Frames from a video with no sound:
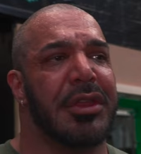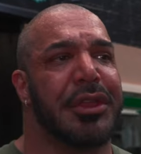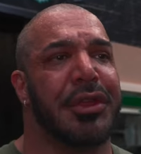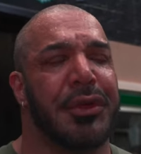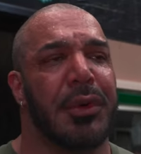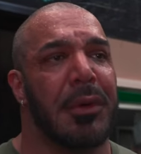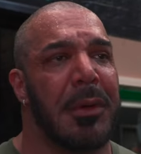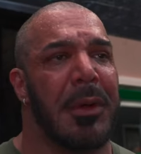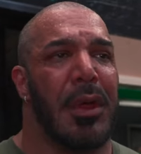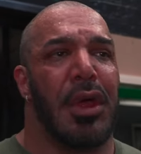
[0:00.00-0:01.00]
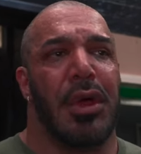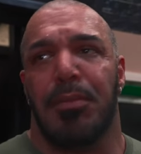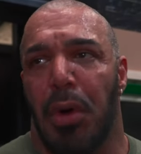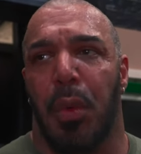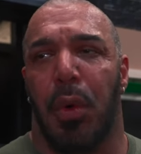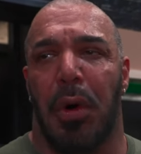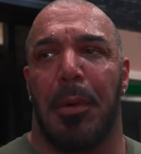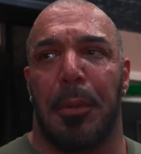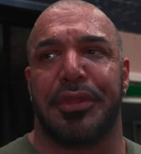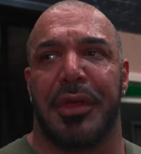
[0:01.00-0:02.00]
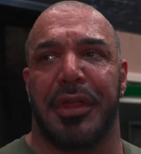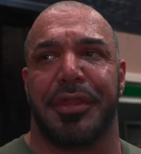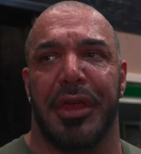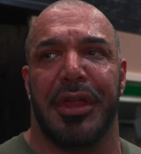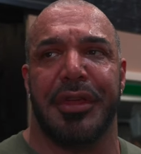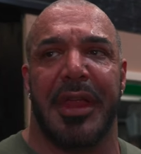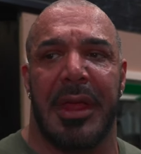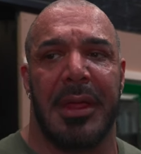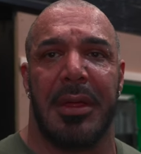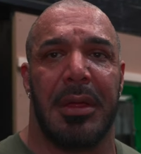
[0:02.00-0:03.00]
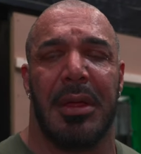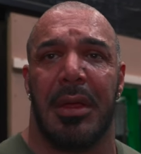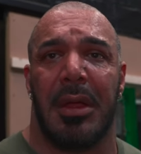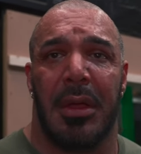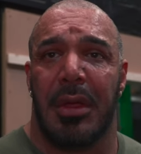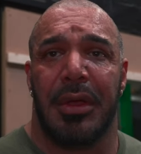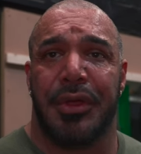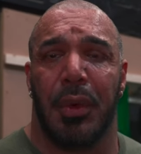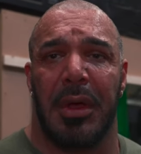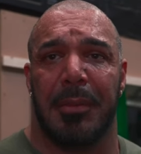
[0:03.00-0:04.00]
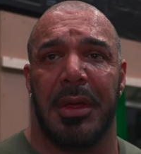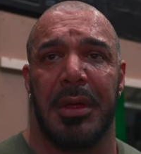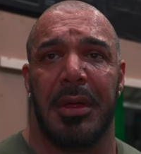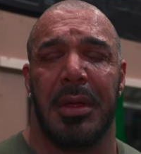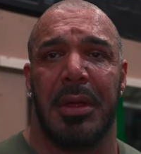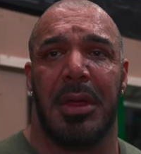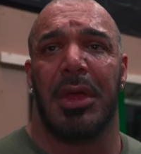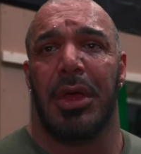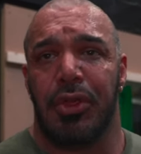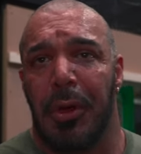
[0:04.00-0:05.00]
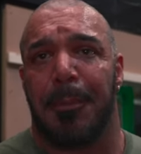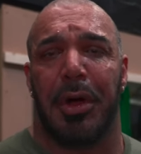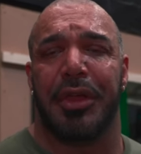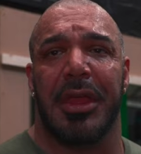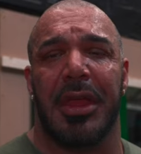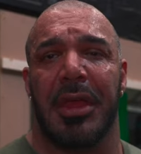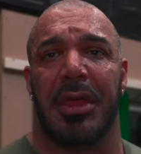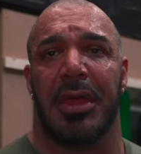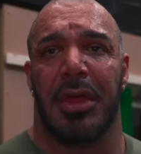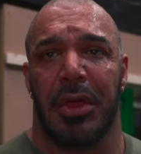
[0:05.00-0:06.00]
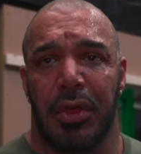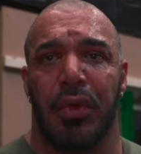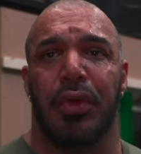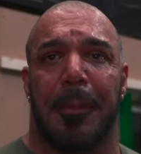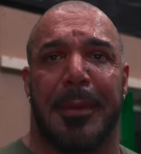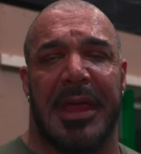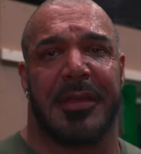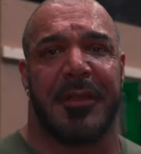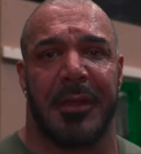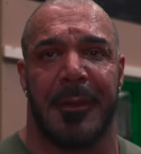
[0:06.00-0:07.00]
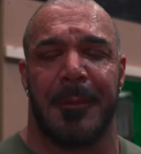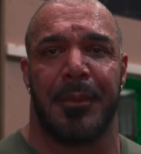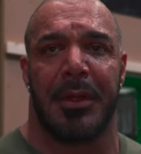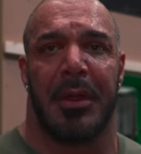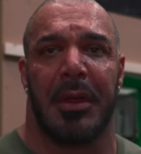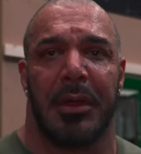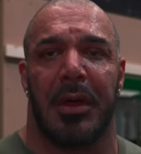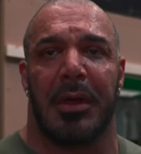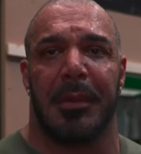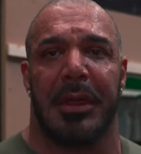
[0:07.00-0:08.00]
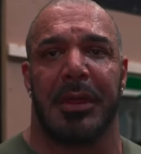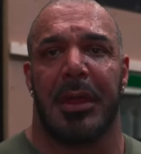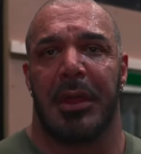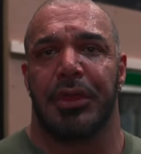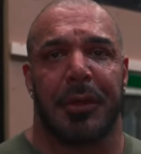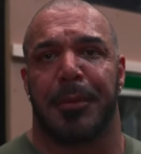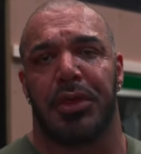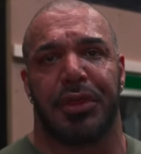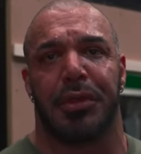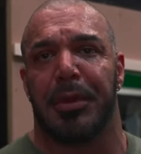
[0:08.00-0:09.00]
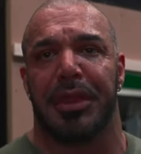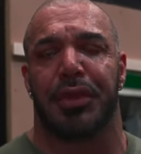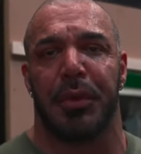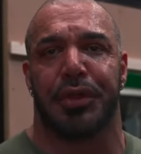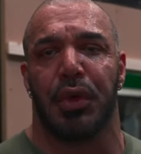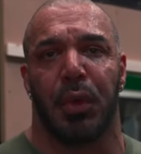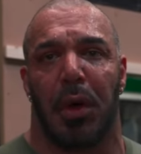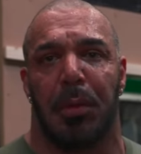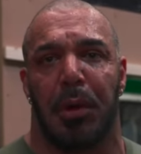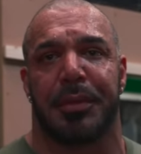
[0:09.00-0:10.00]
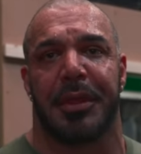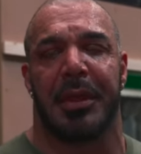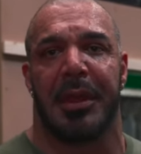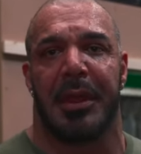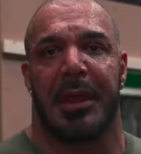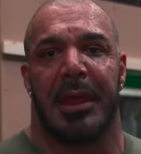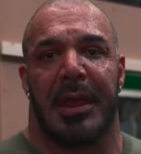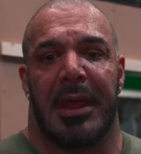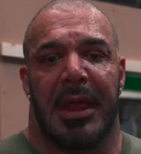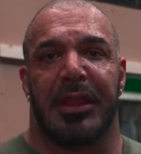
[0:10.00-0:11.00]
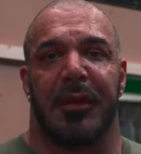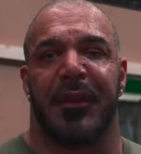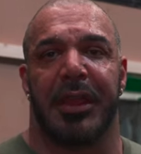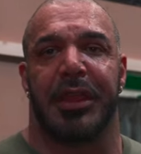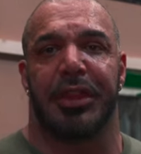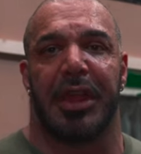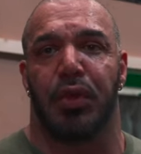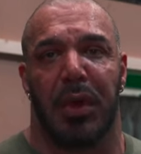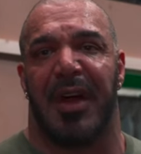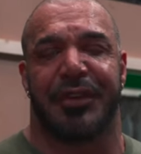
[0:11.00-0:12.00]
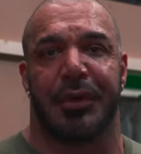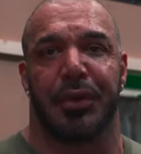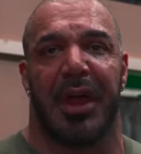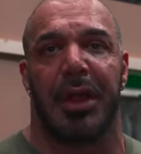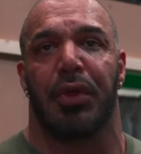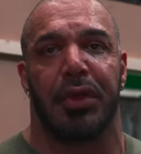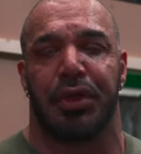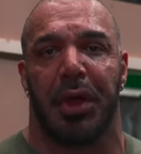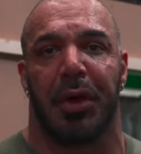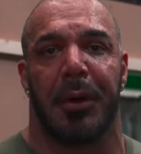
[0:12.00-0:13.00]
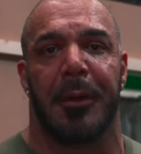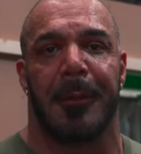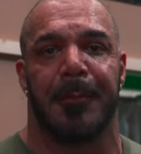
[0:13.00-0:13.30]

need to do more warm-ups on a certain day, do them. Your body, you know best. You know what I mean? Just because somebody's doing 2 warm-ups, and you're thinking that you have to do that. No, you don't.